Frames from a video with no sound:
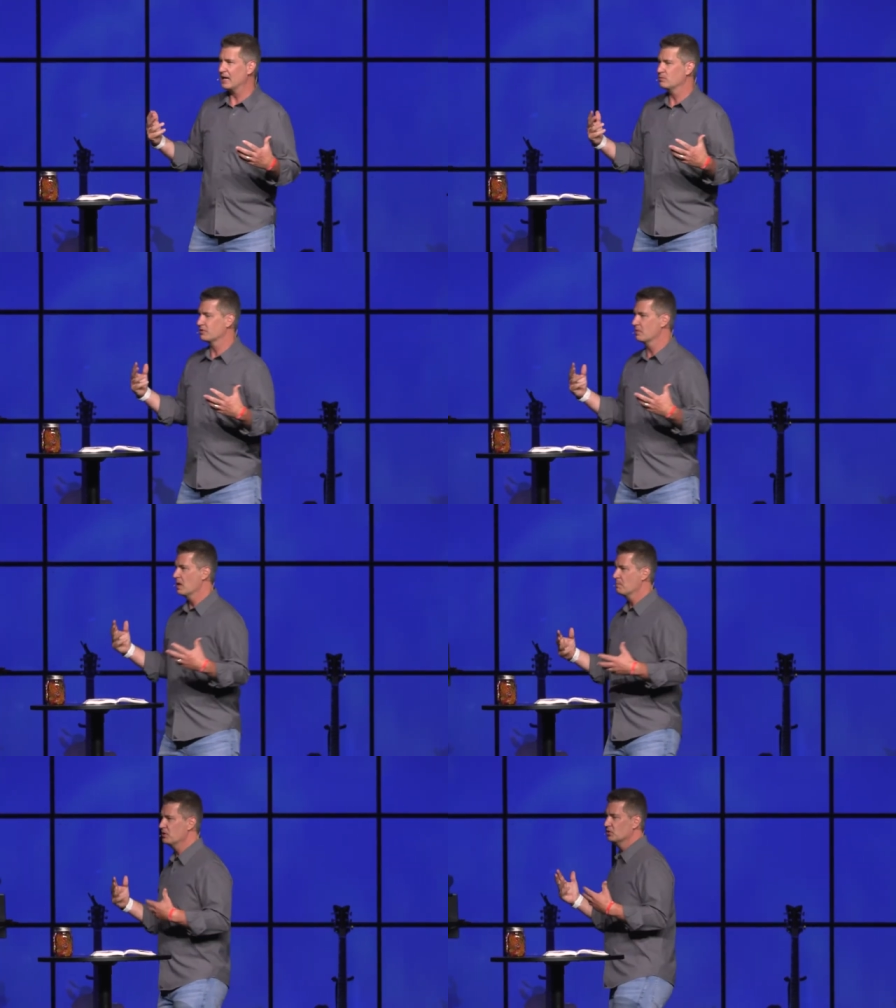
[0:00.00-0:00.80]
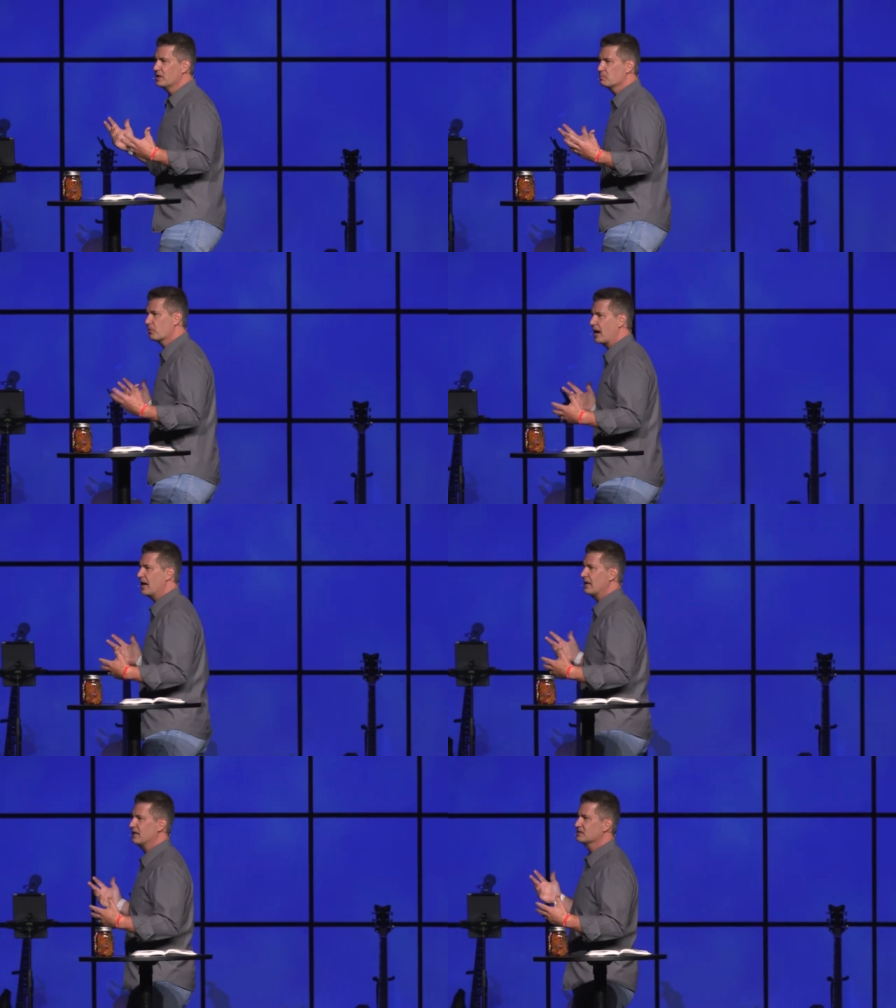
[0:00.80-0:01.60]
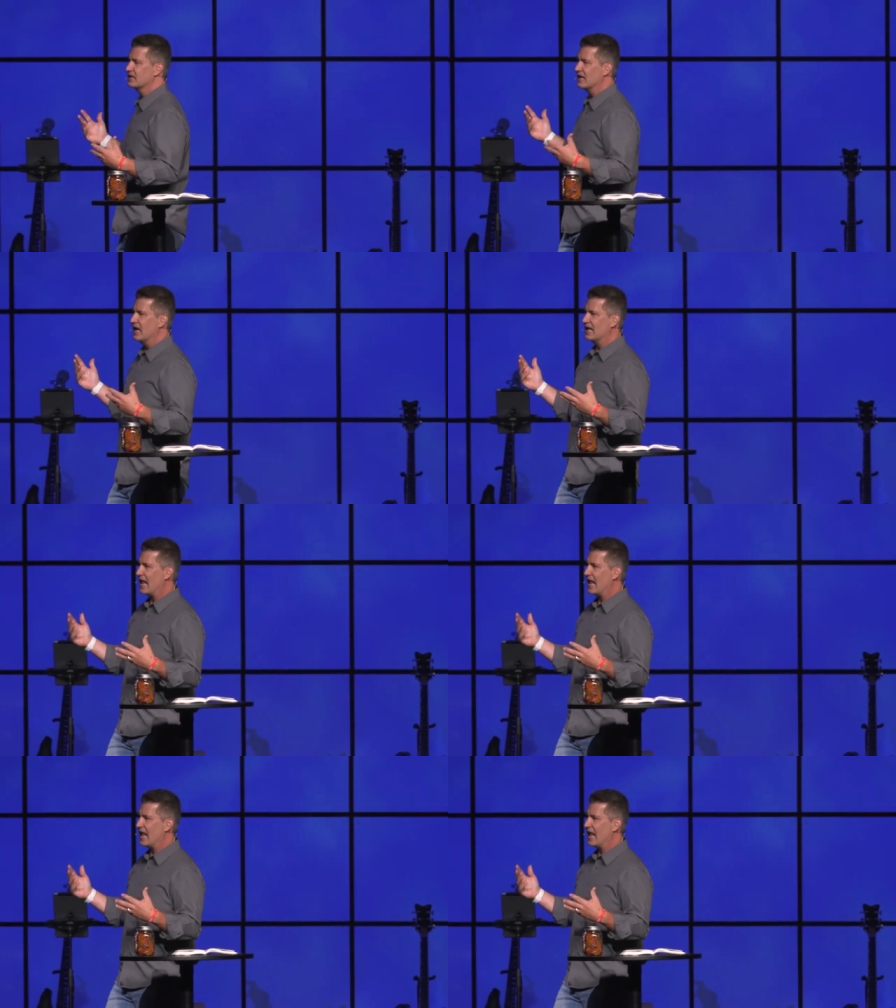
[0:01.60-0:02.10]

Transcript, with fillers: with building brands and, and